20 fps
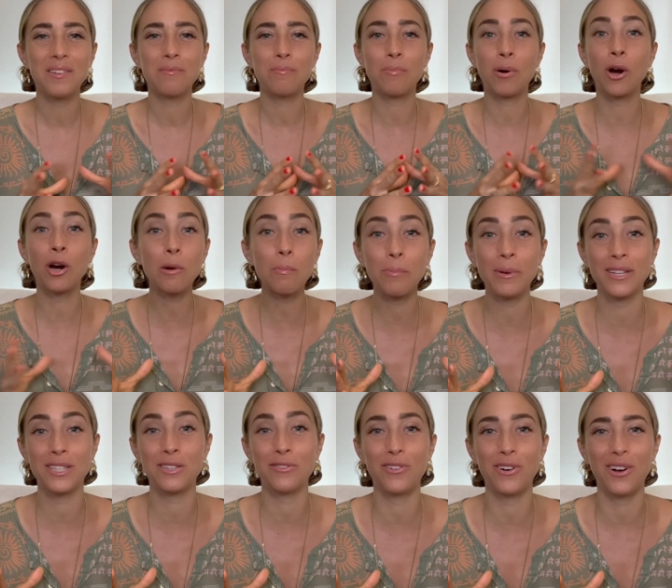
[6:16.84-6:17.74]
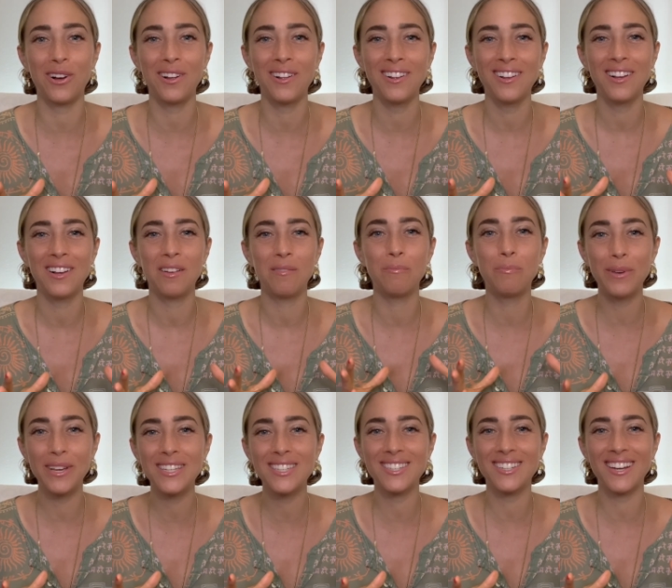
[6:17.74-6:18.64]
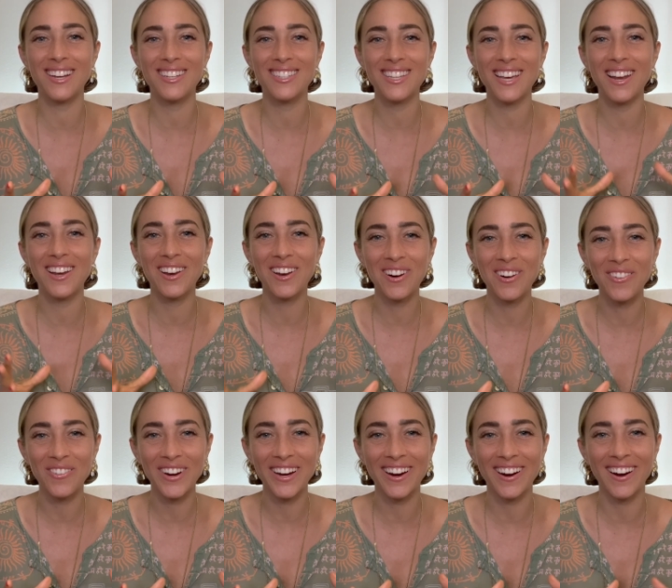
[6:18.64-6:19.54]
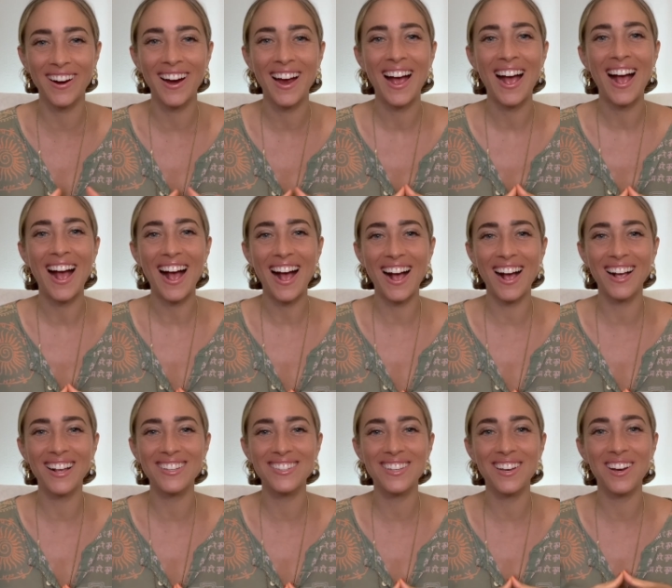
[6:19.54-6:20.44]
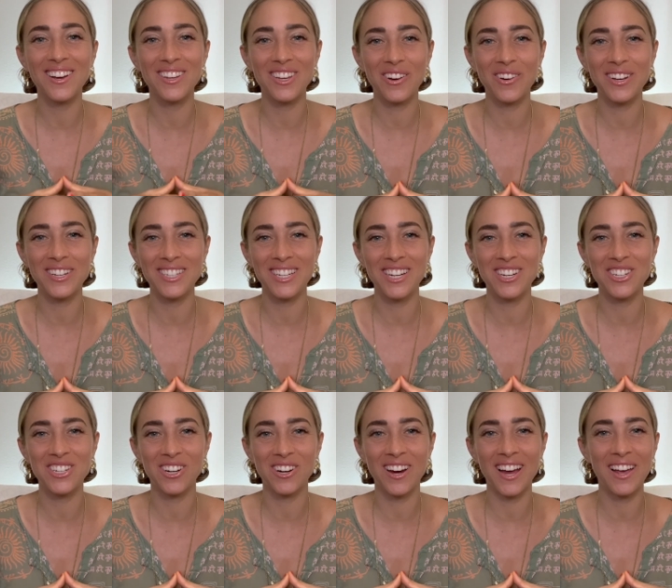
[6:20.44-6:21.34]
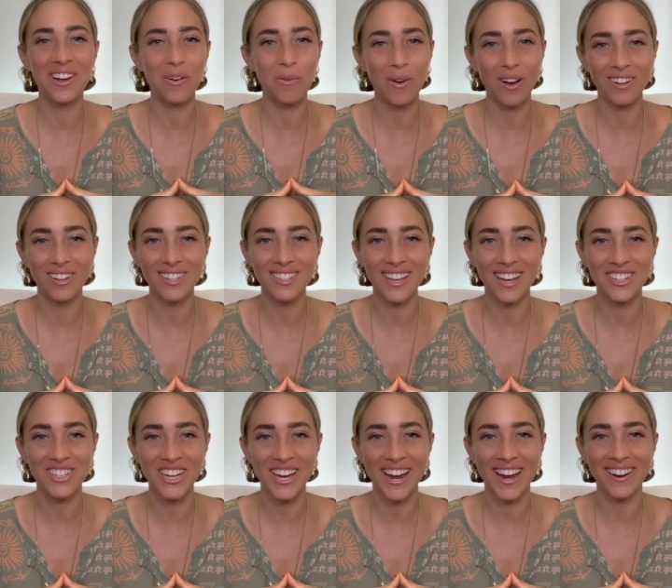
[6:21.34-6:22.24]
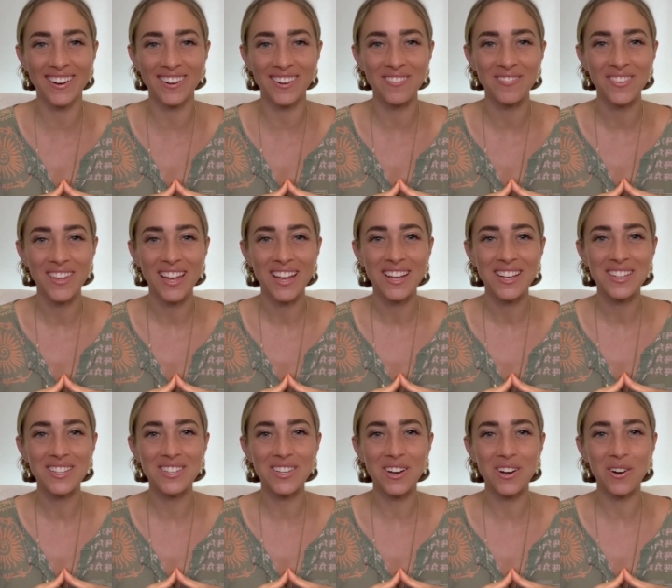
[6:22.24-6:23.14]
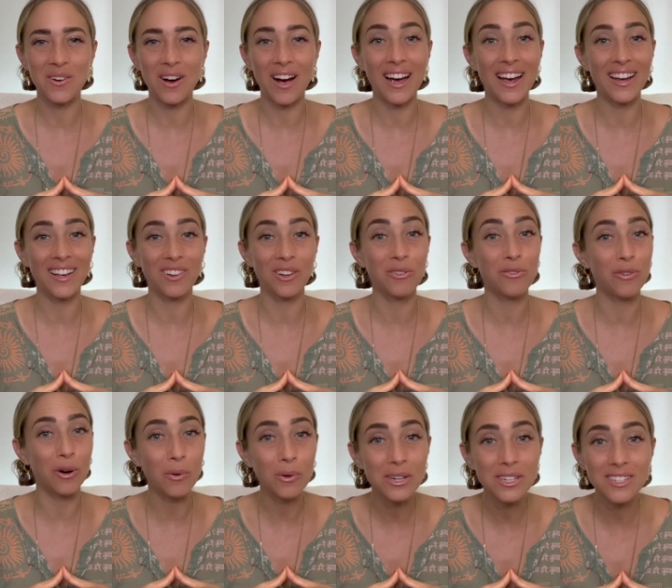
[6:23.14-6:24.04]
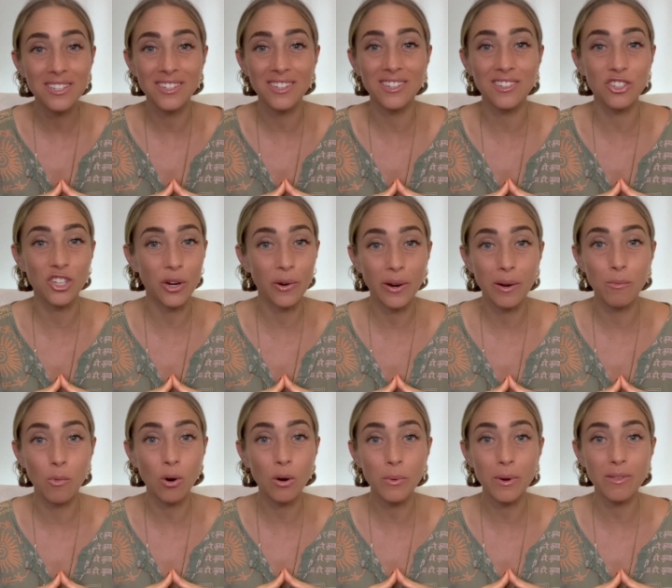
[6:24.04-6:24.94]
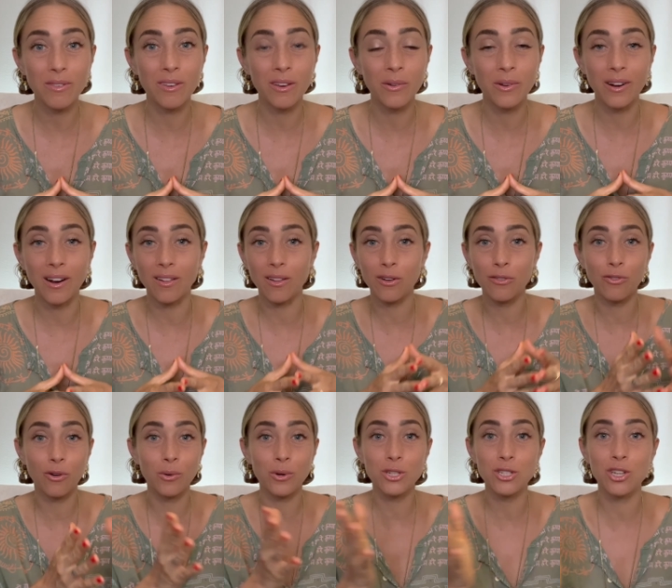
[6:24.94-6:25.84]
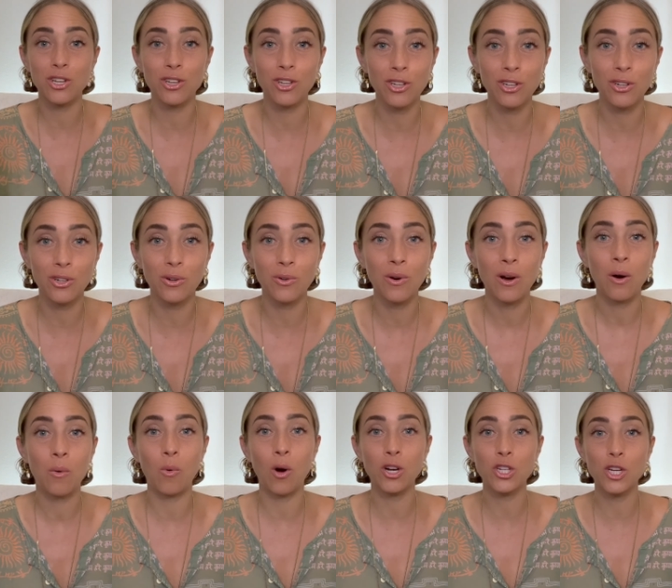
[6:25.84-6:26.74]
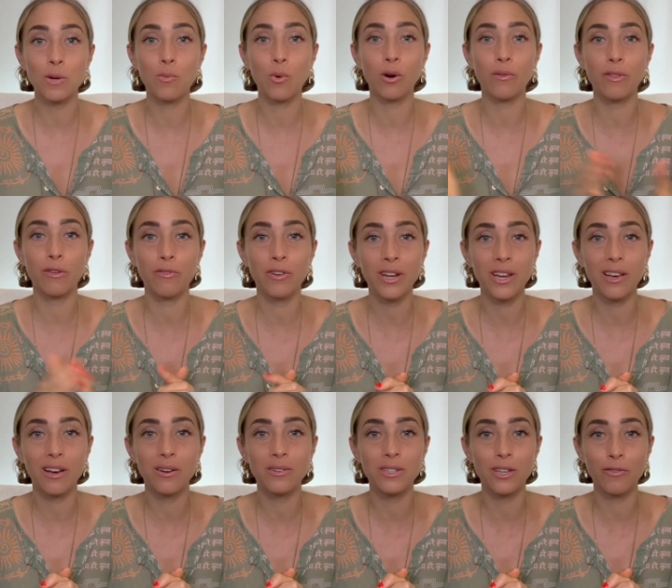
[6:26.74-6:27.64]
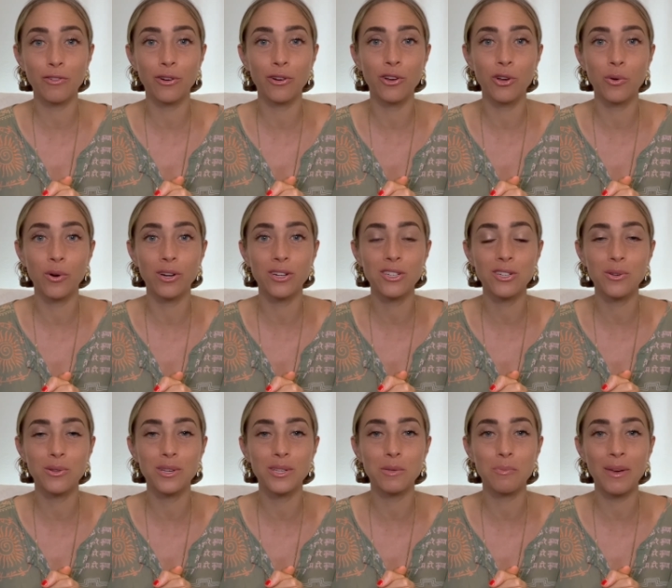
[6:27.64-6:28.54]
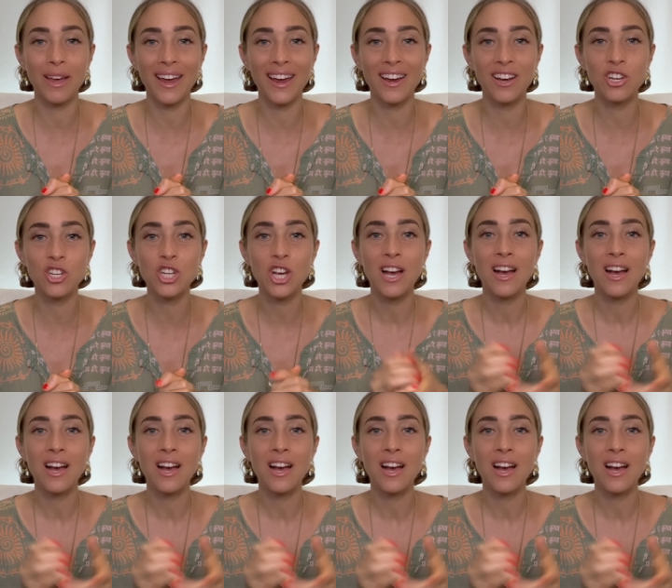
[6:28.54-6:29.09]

purposeful business and career as a yoga teacher and a wellness educator. So I look forward to sharing more with you, and I look forward to you watching more of the videos if you're newer to this page.